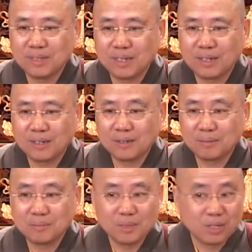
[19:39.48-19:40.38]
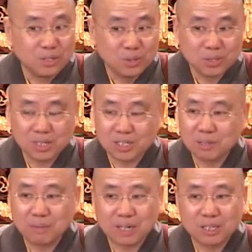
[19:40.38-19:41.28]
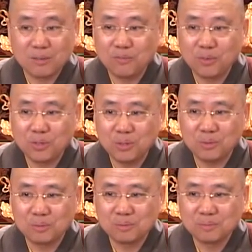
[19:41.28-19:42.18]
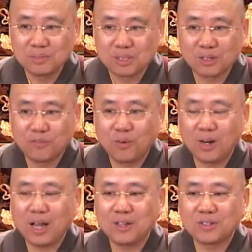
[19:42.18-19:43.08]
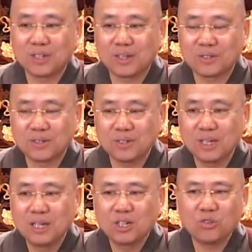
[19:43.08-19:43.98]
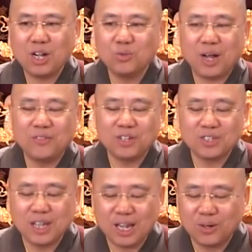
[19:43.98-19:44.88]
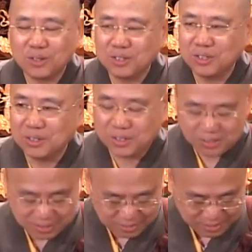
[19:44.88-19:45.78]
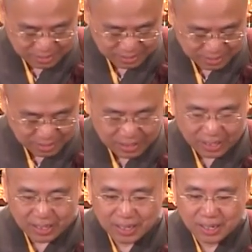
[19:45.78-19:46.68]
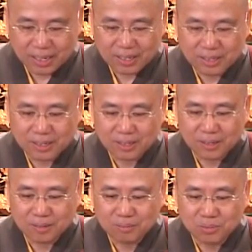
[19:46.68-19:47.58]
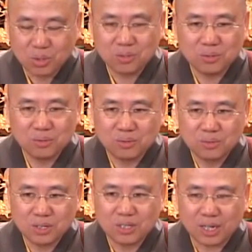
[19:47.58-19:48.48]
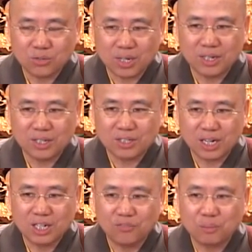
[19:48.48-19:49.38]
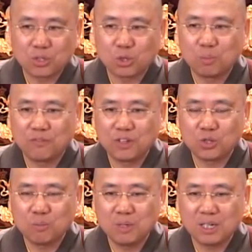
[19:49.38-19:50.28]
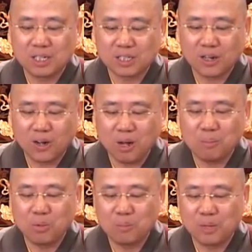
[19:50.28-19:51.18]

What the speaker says: and use it as a maxim for you. There's a 4-line stanzas. Try to understand all these. And don't just try to understand it from a superficial meaning. There's a lot more